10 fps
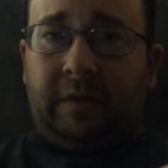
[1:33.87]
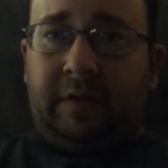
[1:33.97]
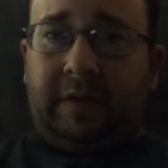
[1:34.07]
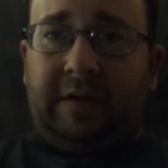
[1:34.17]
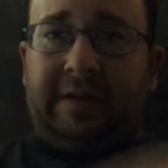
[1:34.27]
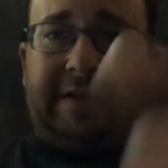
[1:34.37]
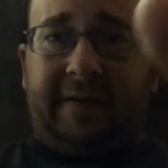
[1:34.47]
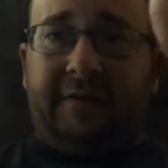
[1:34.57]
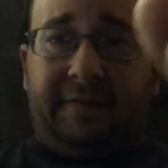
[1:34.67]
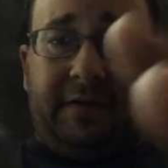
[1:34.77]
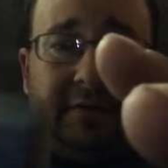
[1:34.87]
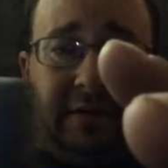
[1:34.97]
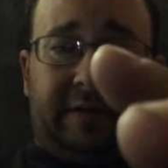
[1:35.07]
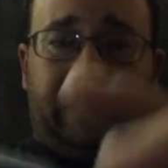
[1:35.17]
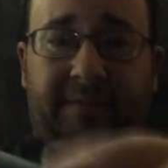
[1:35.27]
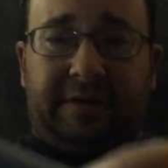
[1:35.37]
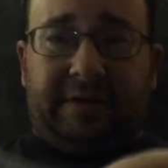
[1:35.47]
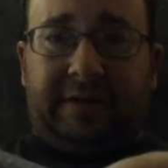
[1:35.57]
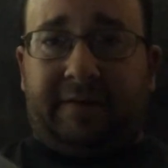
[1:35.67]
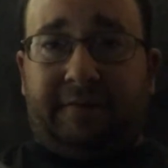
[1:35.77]
The safety feature that stops
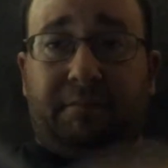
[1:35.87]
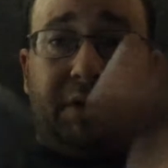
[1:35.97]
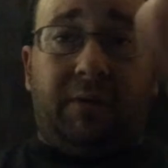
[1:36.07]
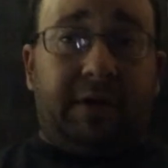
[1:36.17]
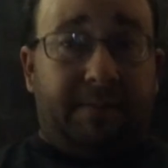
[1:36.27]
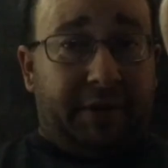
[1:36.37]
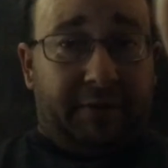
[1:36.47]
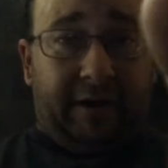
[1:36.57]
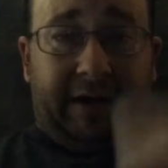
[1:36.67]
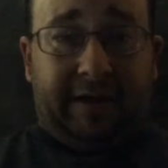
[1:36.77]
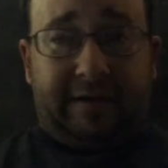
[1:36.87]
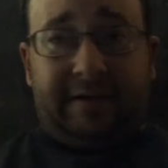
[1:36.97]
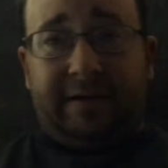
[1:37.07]
this thing from blowing up in your hand